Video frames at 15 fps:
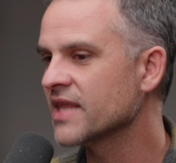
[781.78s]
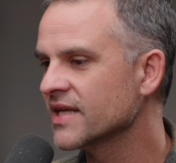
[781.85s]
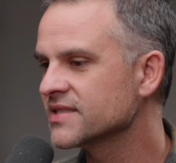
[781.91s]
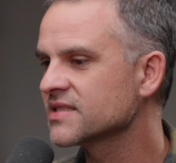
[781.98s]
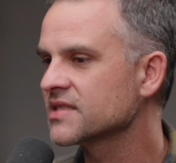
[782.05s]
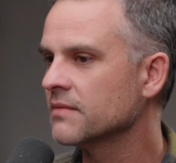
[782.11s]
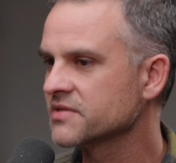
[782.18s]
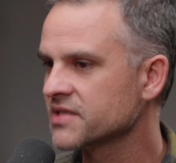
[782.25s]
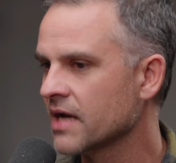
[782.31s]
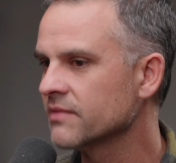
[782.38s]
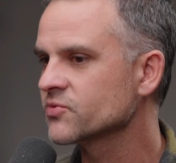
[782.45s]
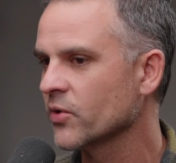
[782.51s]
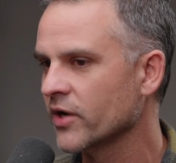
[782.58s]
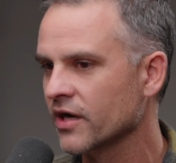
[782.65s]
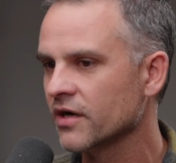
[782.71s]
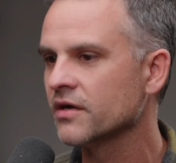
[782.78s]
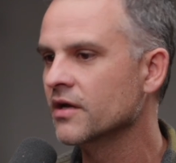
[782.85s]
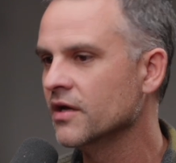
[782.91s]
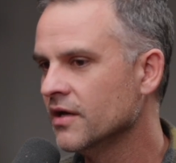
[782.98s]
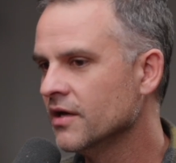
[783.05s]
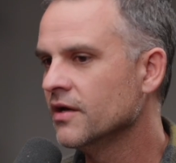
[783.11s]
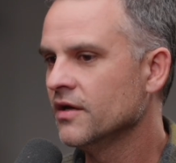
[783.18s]
that's sometimes where
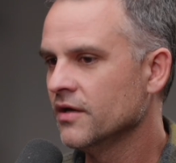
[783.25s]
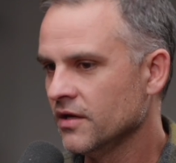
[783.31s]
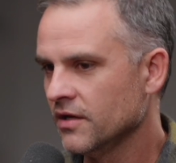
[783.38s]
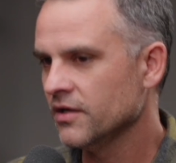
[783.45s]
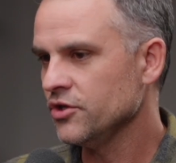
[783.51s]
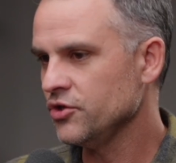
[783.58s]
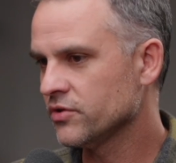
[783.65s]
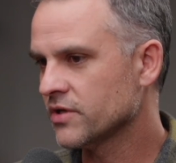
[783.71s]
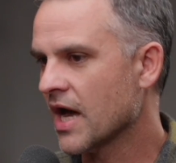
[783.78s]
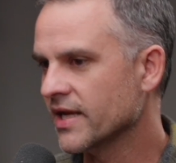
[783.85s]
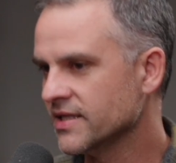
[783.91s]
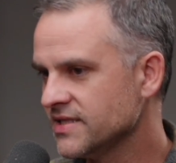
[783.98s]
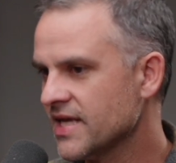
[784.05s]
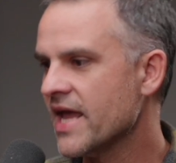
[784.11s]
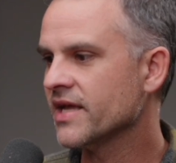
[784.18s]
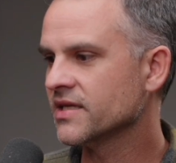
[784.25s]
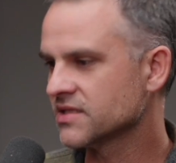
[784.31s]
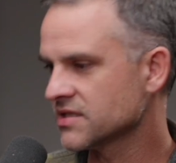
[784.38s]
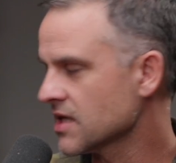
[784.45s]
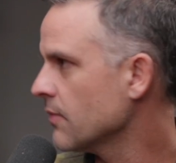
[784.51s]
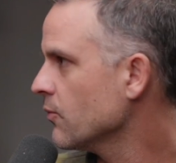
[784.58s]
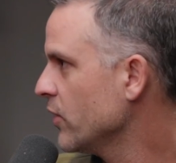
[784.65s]
you kind of take
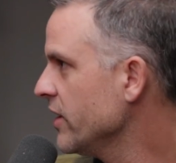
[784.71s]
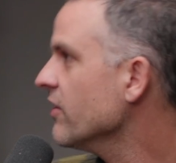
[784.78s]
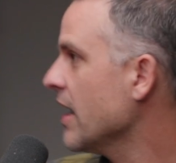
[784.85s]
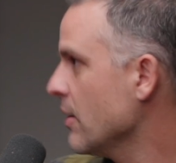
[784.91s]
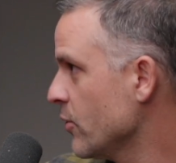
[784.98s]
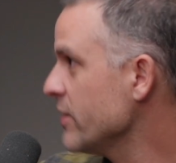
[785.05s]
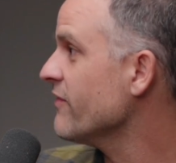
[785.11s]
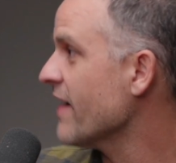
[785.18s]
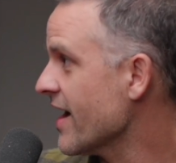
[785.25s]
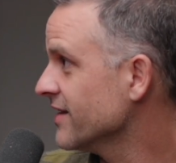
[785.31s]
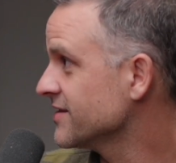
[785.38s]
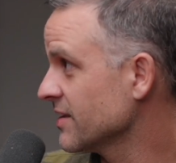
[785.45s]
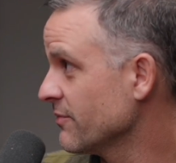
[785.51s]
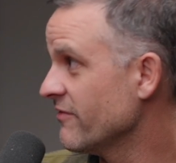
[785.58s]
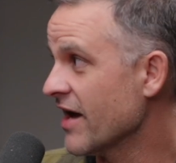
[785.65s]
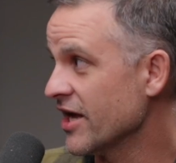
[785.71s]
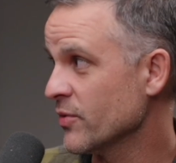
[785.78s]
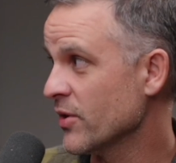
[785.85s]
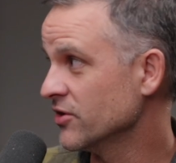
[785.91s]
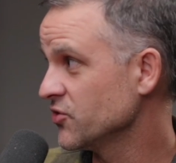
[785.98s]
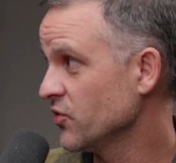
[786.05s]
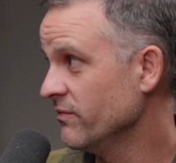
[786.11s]
some we and we've had some
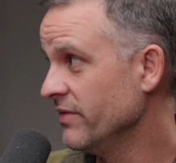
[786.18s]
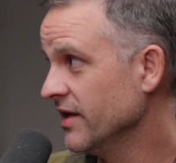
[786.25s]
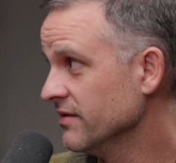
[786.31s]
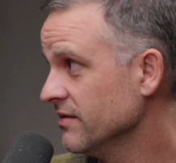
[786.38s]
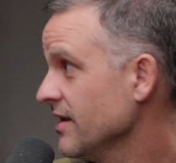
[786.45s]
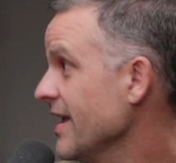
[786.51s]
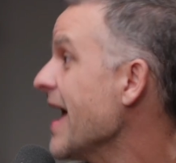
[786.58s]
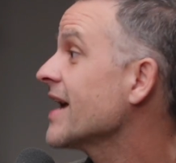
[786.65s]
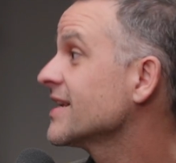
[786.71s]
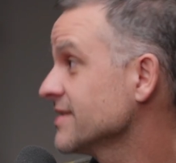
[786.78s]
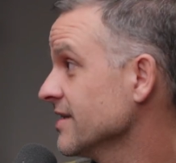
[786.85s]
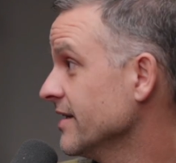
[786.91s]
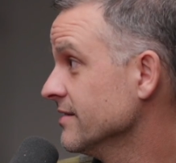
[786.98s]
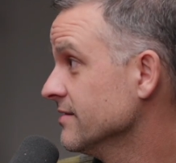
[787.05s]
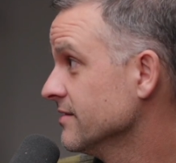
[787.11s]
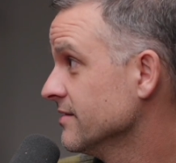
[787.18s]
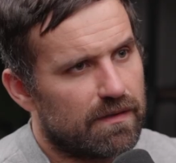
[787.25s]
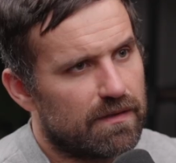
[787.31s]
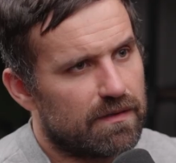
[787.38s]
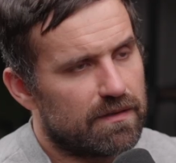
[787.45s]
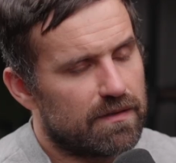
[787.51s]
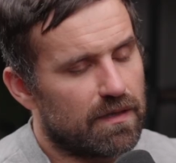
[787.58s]
evaluators who have been mm. excellent.
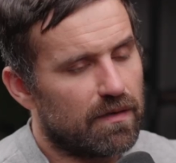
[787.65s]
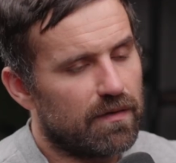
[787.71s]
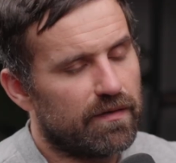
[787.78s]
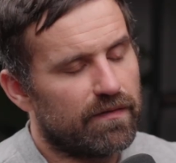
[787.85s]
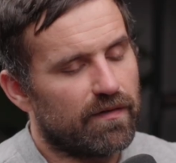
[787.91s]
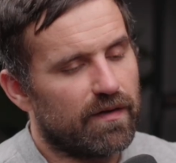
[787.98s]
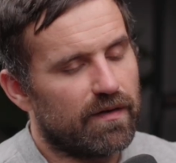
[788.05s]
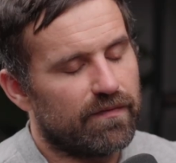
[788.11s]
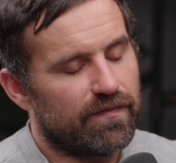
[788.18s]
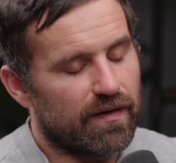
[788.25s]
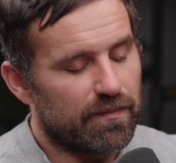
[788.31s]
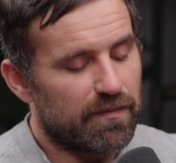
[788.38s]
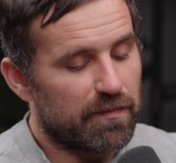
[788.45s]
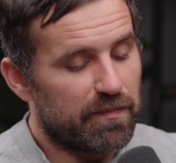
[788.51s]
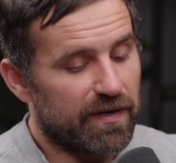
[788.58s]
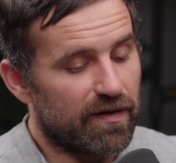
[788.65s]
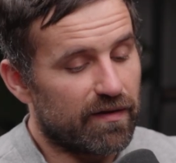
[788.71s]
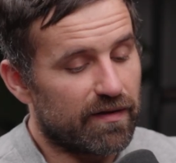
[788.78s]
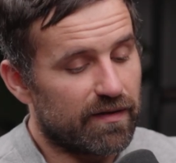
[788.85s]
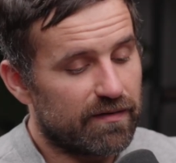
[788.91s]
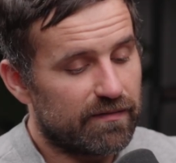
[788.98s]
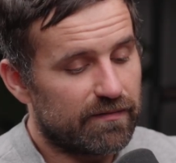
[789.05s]
So if I if I'm a
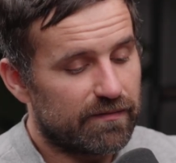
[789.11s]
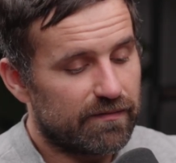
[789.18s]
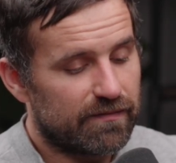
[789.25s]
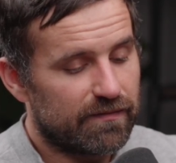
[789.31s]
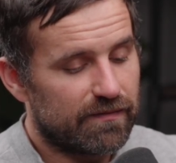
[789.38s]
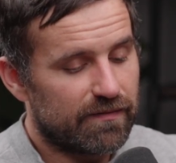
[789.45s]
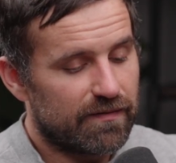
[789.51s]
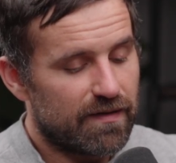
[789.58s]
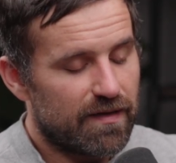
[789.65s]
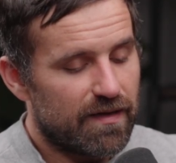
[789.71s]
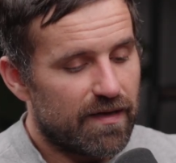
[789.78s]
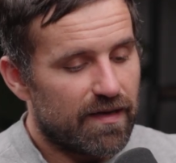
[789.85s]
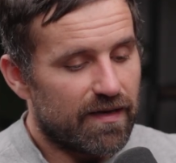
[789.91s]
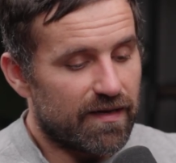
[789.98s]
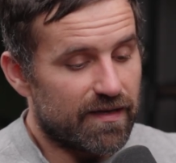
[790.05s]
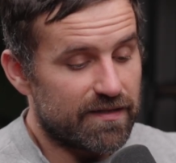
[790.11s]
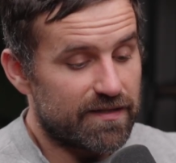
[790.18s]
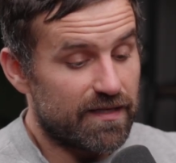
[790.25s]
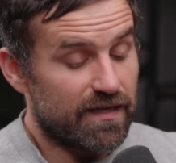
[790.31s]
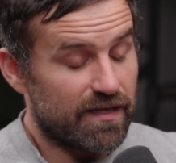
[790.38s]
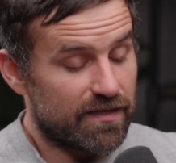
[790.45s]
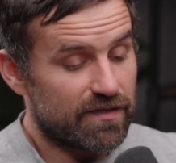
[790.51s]
parent and I see
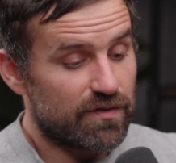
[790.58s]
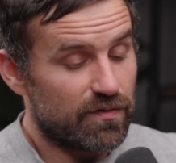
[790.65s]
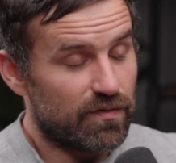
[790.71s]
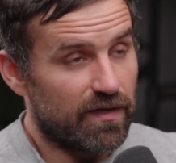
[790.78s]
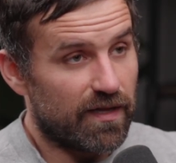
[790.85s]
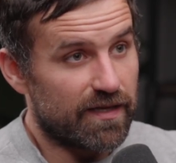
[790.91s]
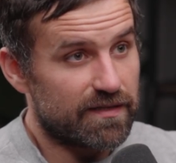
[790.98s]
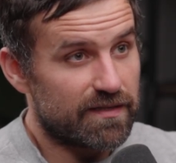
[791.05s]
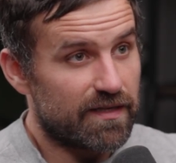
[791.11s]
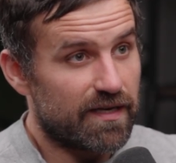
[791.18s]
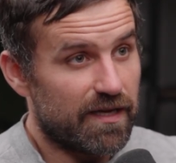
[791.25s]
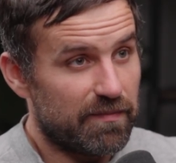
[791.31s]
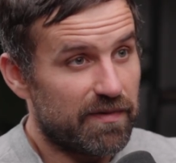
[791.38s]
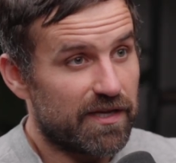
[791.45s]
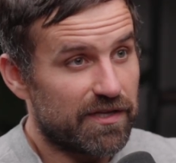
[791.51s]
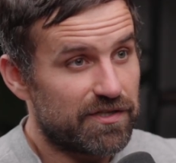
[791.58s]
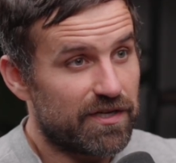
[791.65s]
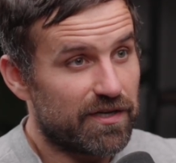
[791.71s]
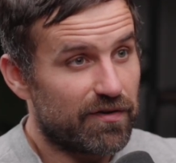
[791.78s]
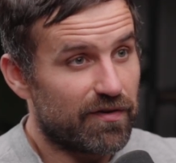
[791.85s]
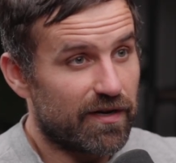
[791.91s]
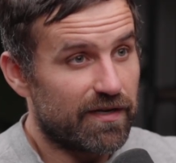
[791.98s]
that a school has an
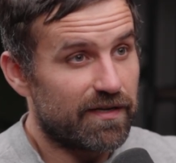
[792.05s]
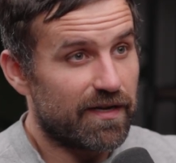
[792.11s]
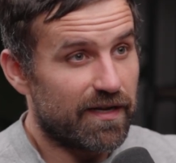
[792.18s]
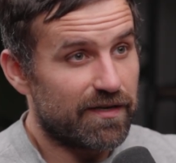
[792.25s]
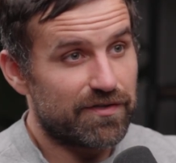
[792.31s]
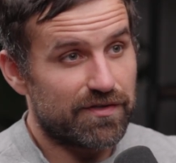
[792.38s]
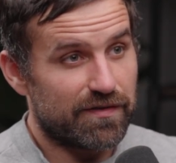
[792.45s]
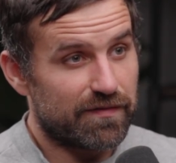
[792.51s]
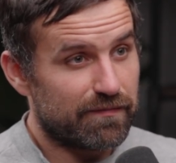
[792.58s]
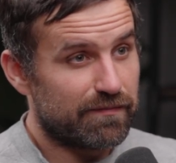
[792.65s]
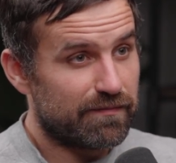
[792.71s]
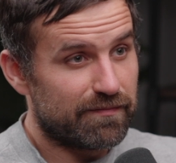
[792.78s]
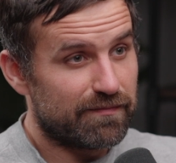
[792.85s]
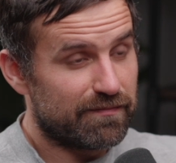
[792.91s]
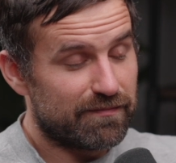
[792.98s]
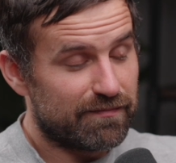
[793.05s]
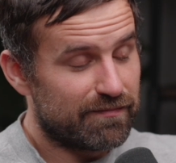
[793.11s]
ABHE accreditation mm-hmm.